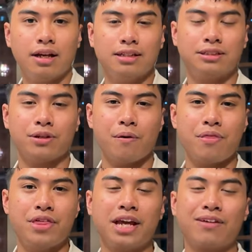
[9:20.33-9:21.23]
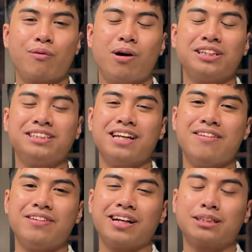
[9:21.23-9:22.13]
And so thank you for watching,
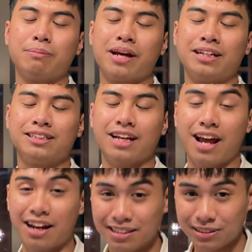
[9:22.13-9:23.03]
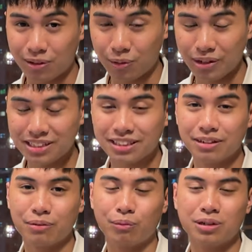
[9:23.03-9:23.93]
Savvy Expats. As always,
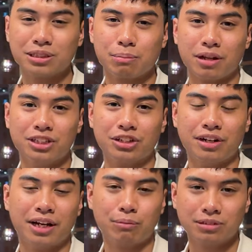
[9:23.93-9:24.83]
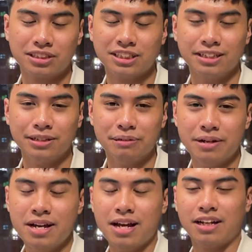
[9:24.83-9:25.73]
it was a pleasure, and we'll see you
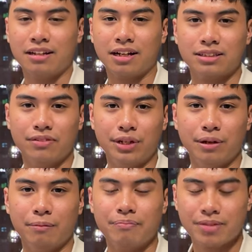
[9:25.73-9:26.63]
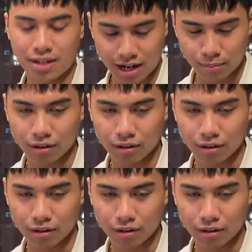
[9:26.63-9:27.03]
in the next video. God